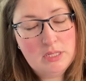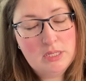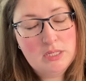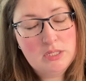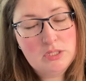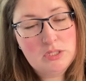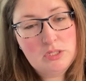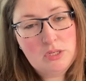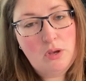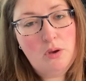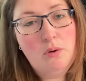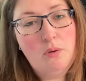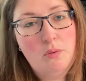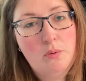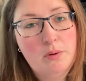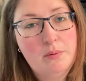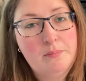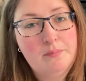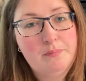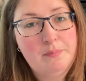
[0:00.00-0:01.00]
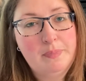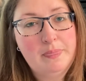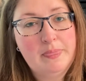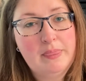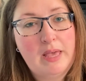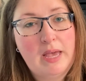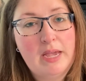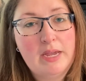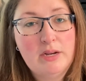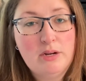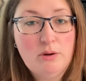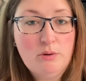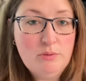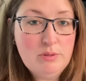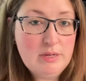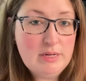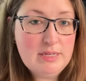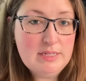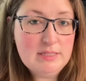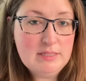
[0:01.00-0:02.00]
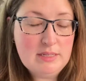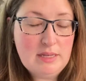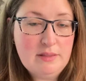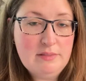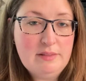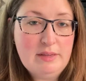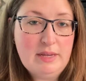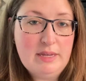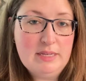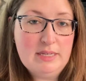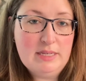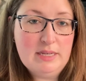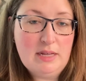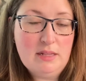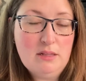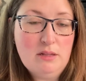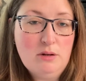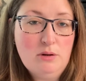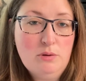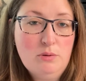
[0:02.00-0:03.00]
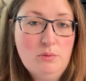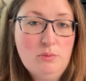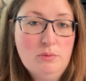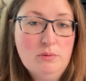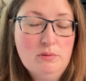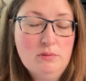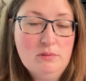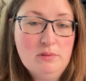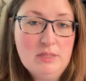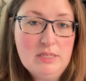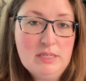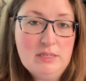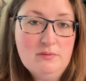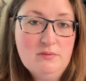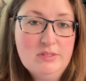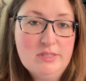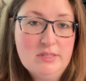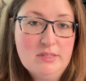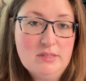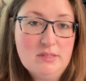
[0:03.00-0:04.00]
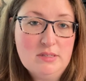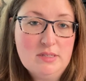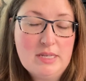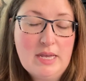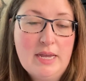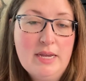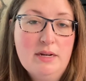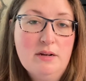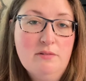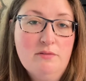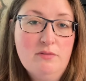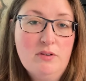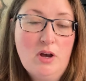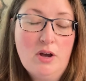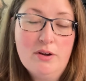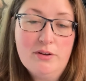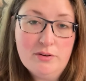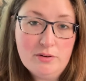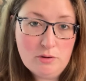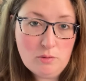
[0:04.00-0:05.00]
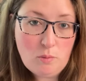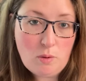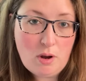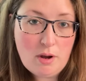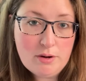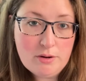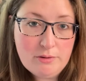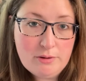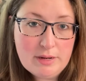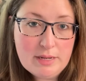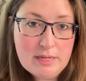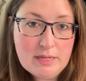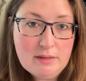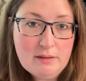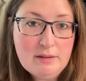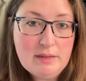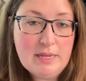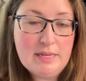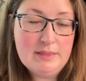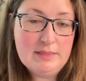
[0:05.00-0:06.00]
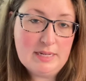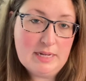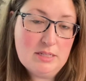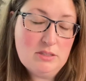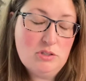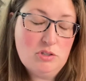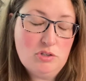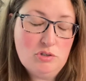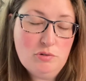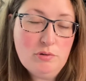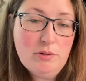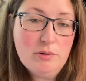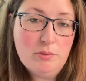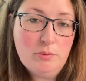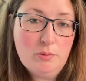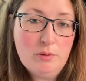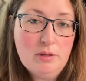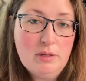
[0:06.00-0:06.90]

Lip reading: So I know that I said that yellow leaves is a sign of underwatering, and that's true.